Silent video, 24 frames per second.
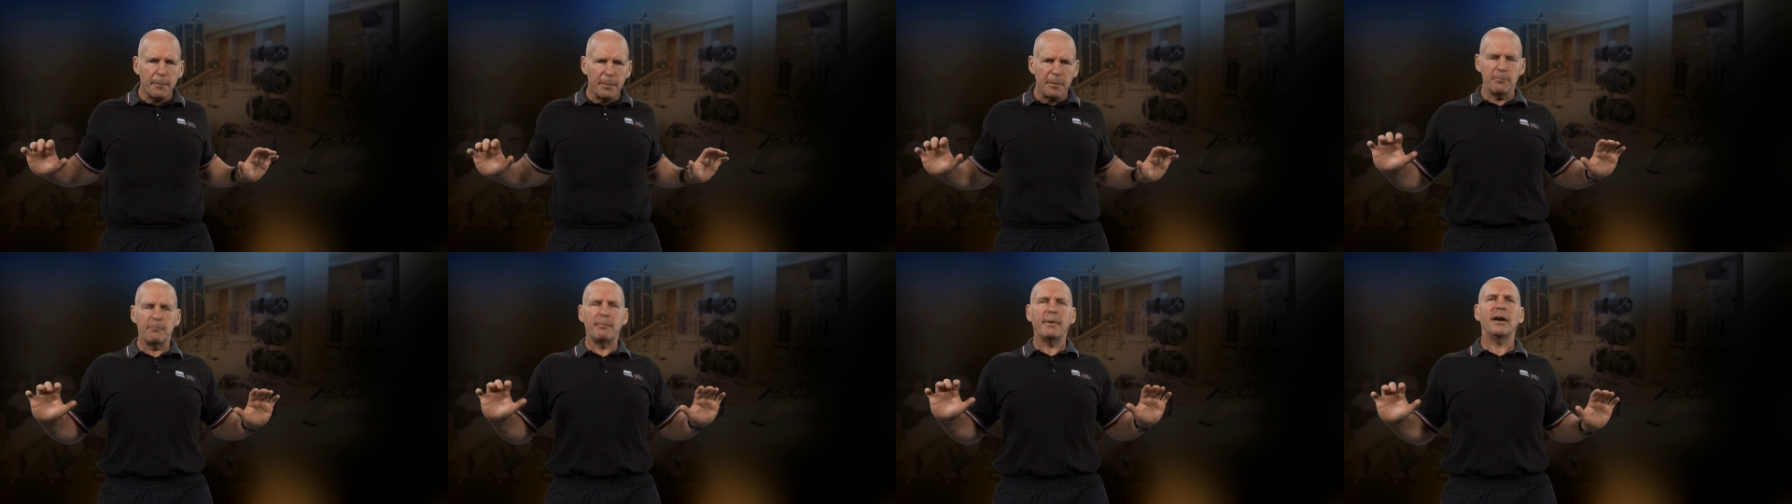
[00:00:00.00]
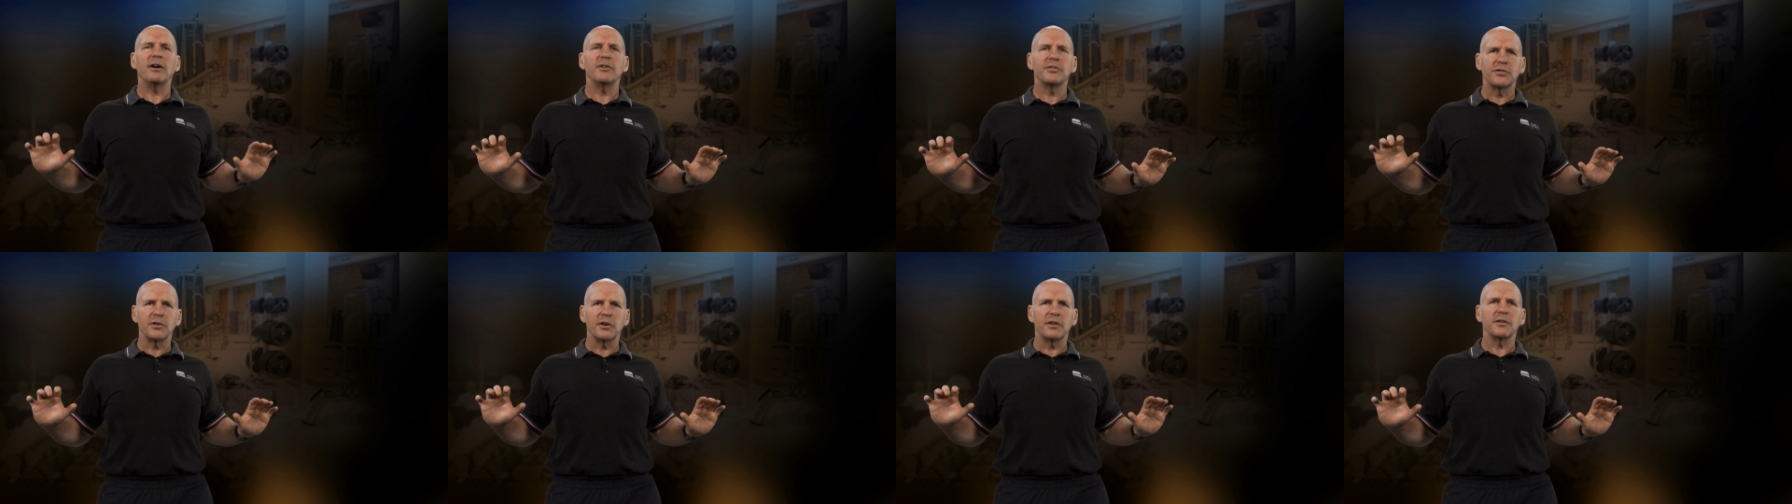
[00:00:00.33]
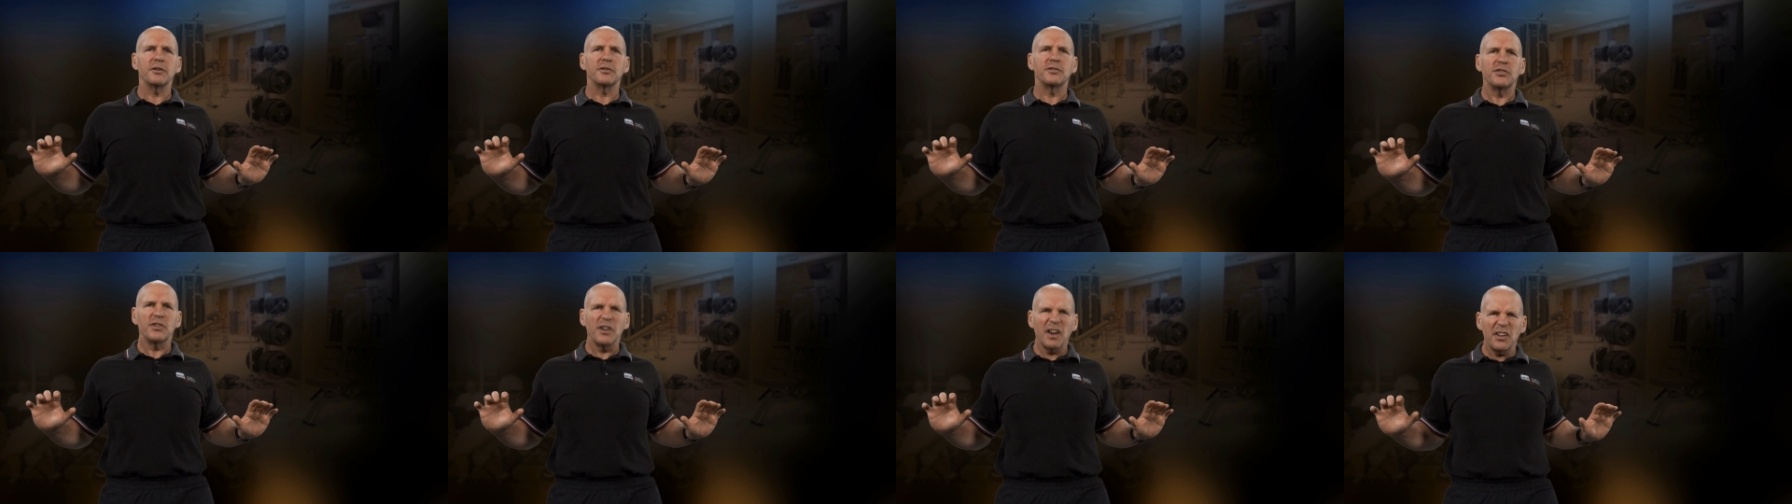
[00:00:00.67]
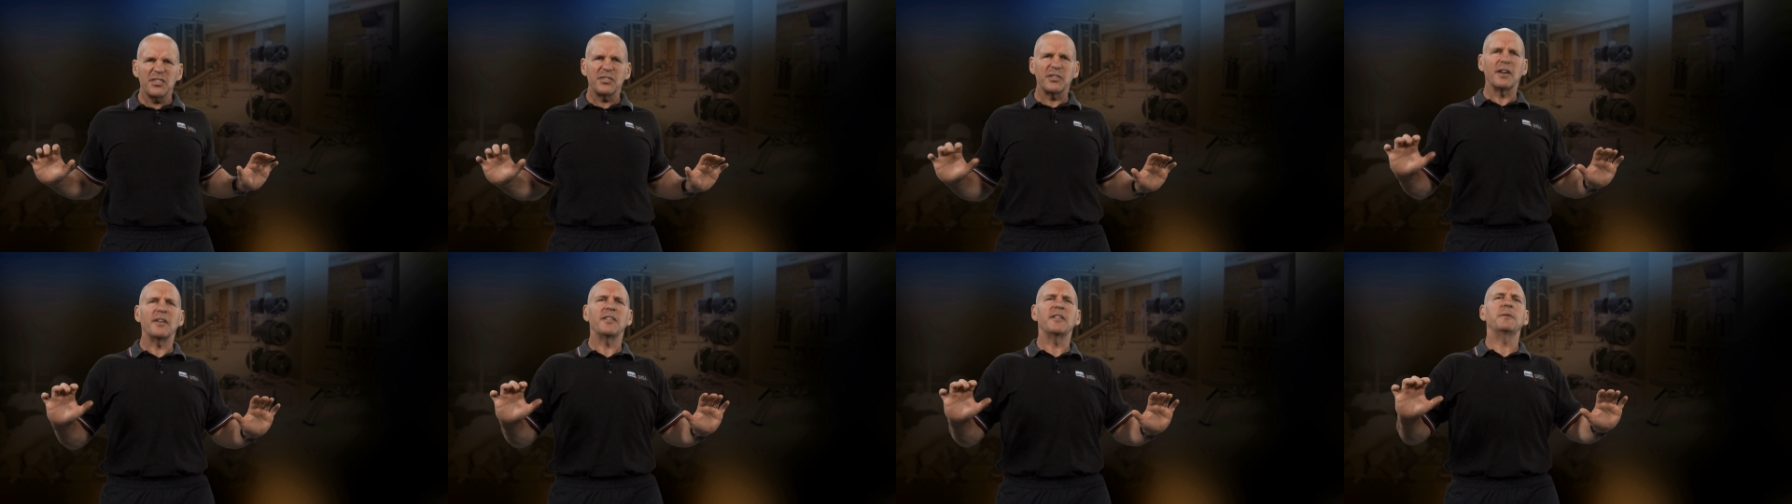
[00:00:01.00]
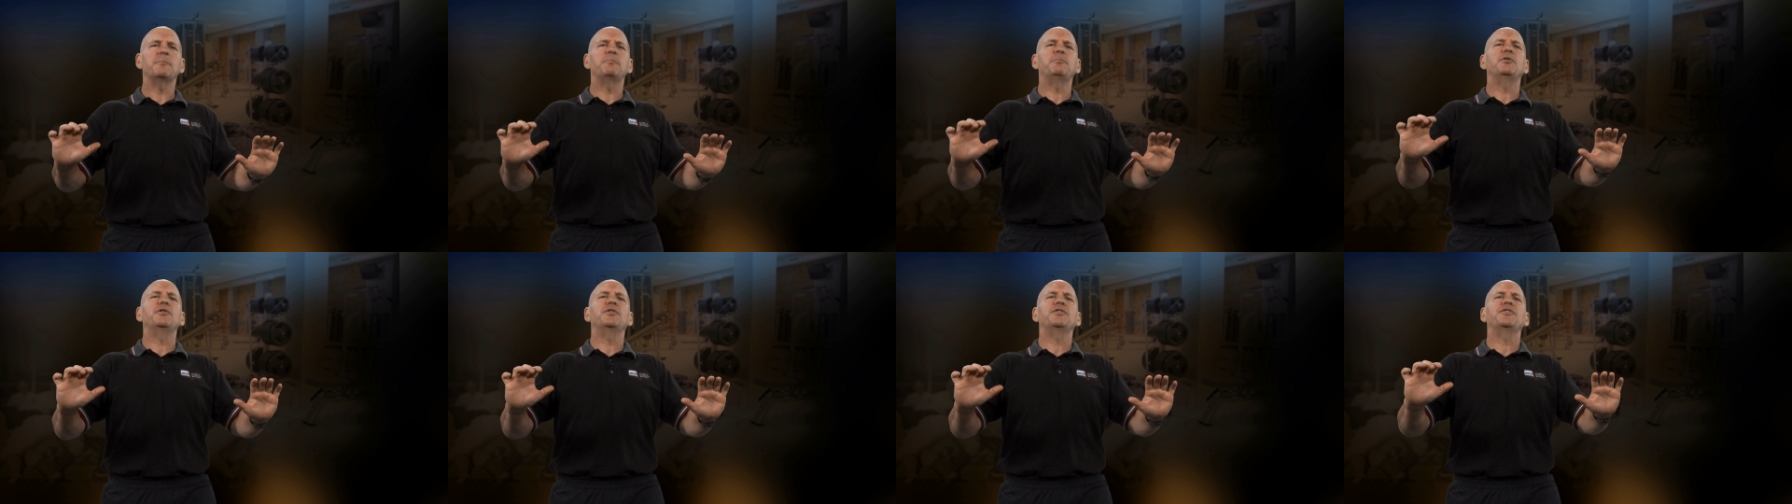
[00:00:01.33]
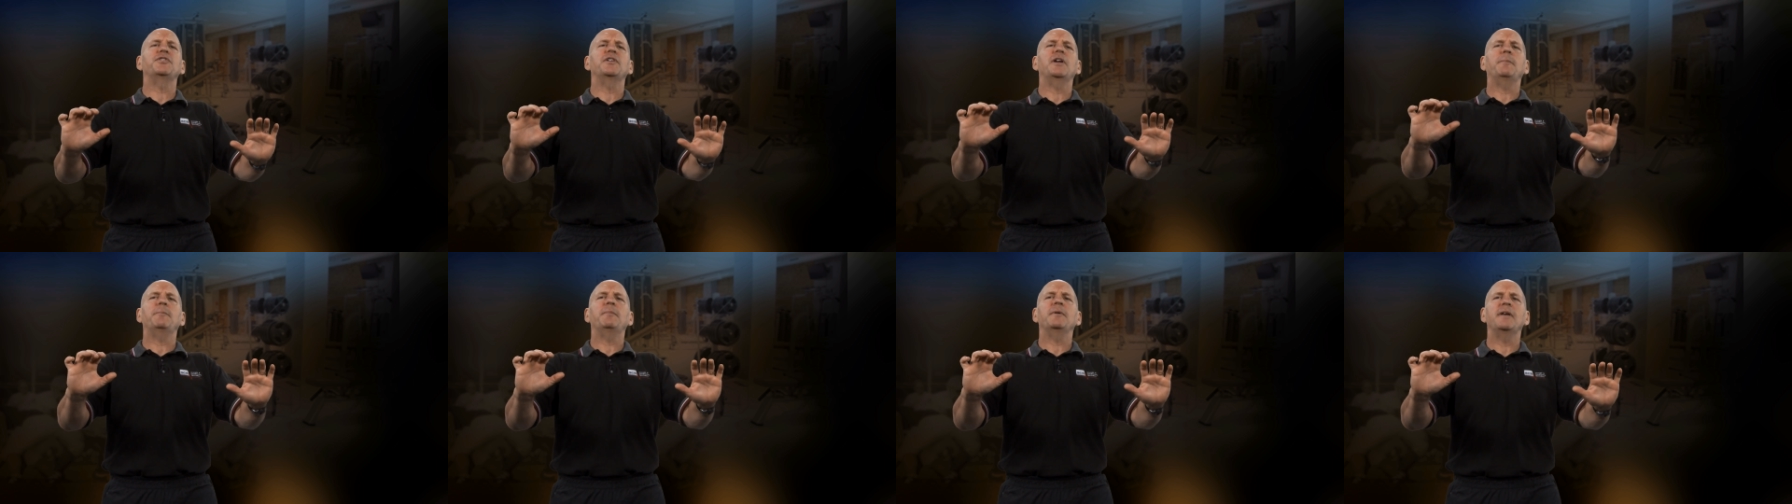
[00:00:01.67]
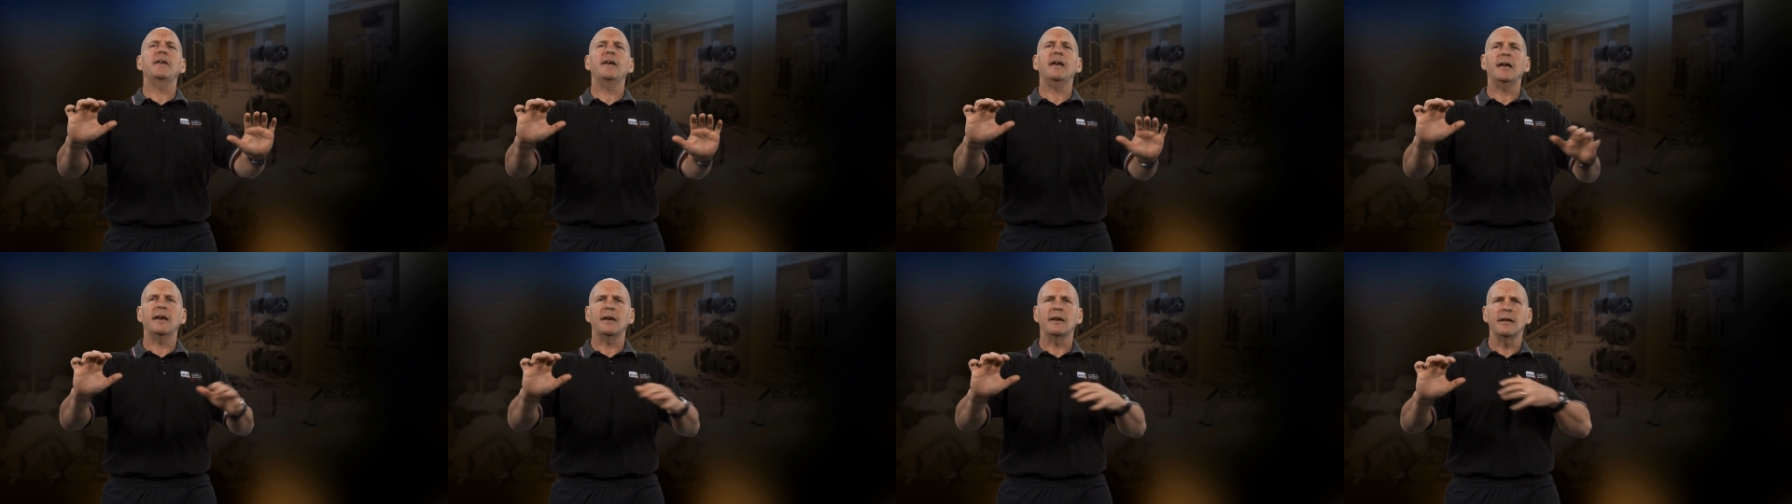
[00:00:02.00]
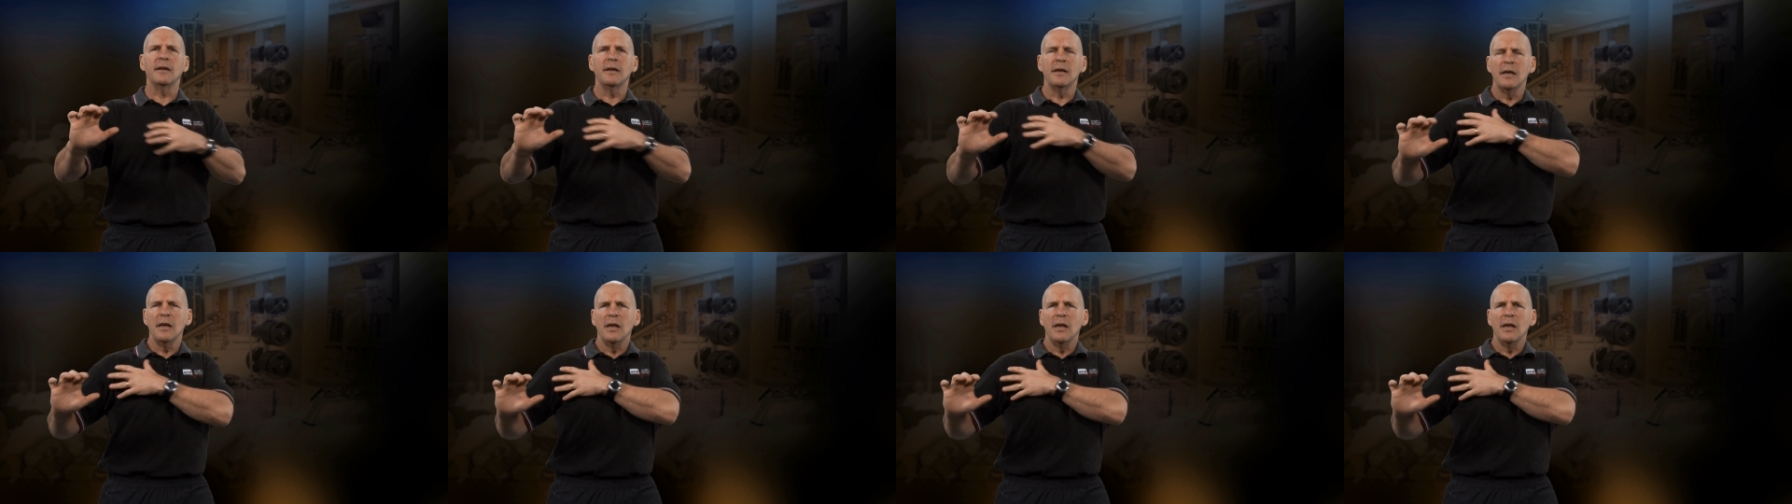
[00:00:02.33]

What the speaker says: and bounce on their chest, and then push it up again.